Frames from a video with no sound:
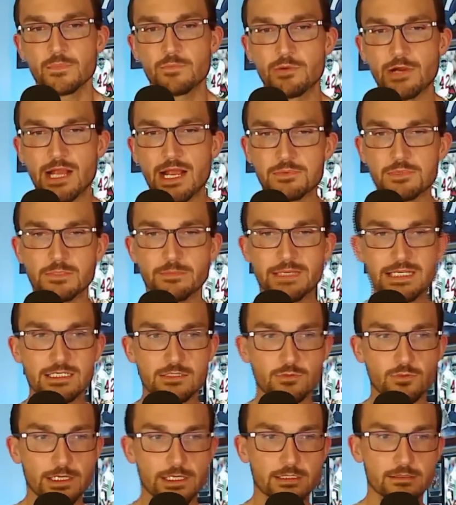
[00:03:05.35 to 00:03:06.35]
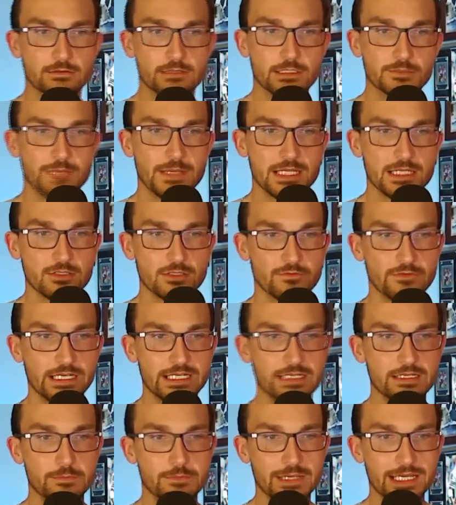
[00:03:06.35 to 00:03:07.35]
Perhaps the biggest winner is
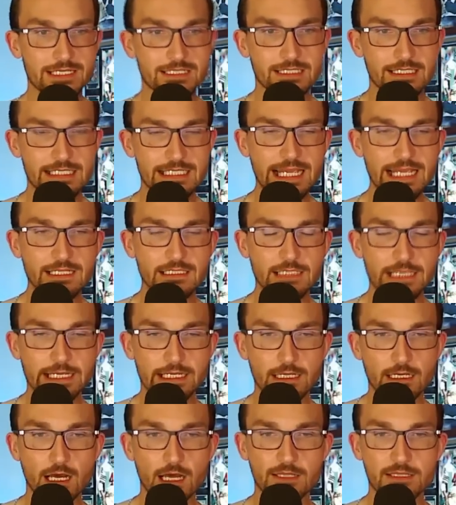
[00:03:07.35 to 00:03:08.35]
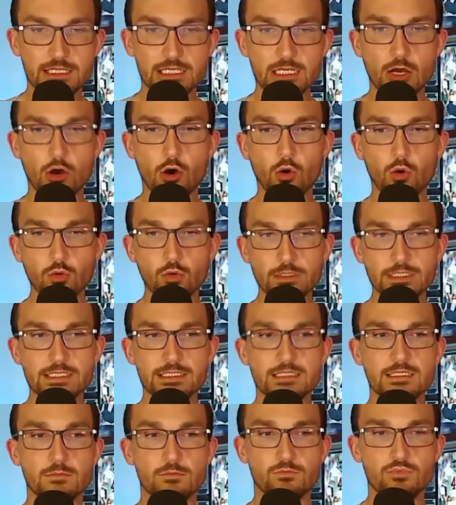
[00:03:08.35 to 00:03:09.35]
Pennsylvania-based Yuengling. The
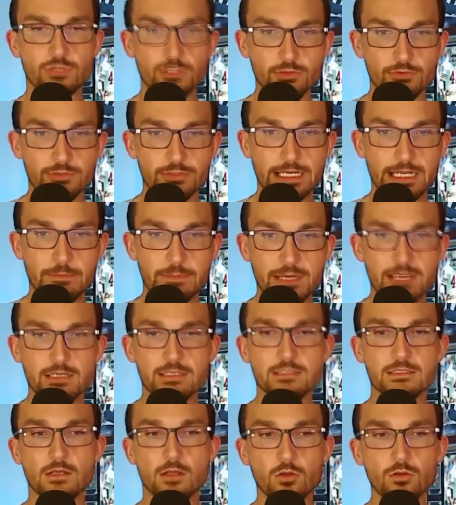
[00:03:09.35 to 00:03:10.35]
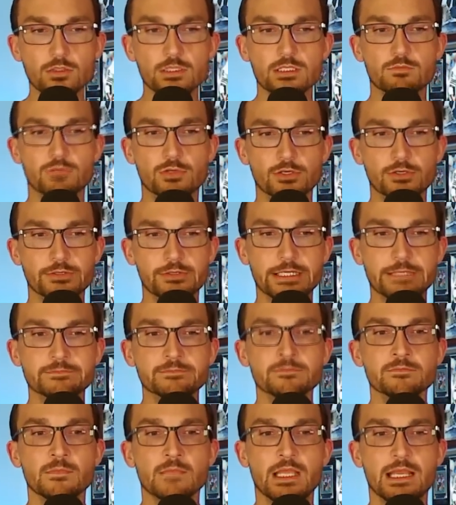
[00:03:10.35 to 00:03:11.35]
oldest brewery, America's oldest brewery,
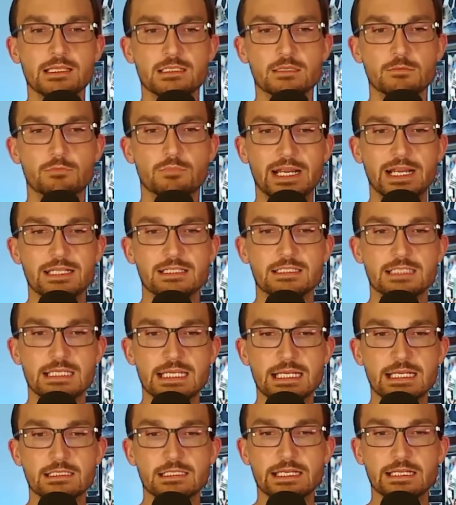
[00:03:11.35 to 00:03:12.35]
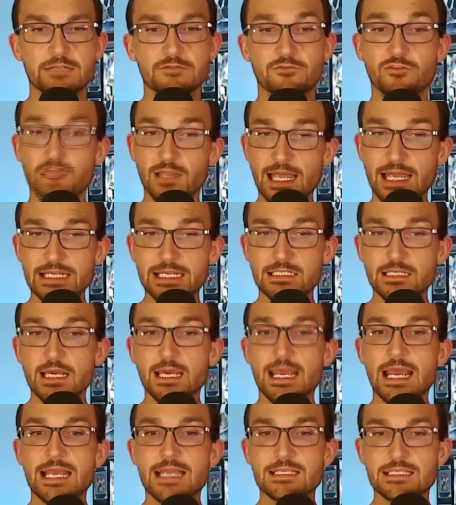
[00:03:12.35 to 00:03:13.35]
as the brand's Yuengling flight
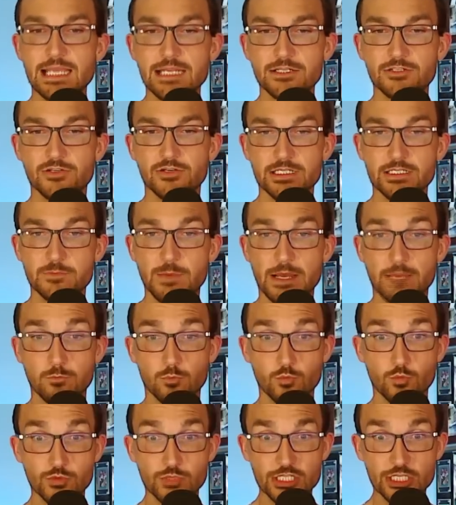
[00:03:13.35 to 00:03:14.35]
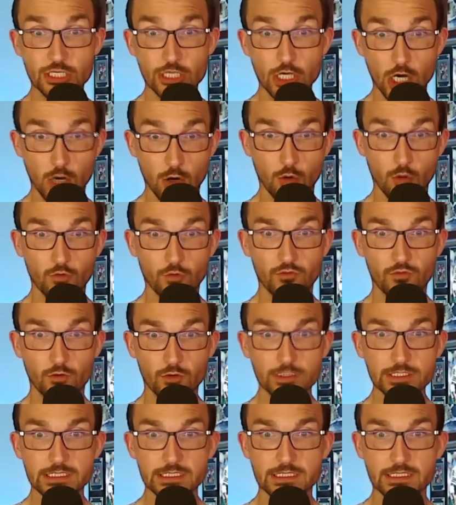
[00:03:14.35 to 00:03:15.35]
has increased by
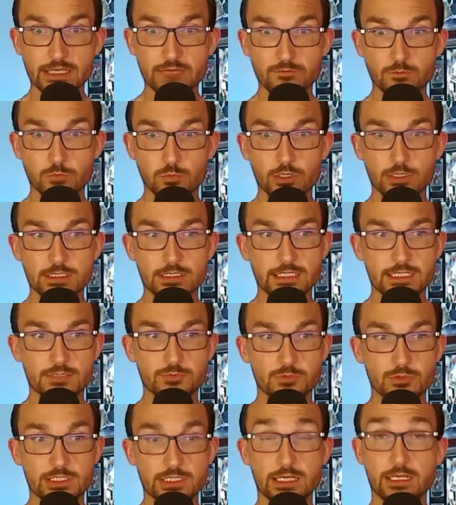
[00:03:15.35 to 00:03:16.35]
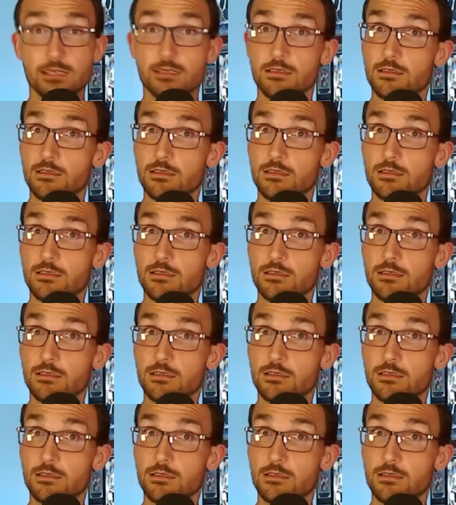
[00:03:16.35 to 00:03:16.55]
47.6%.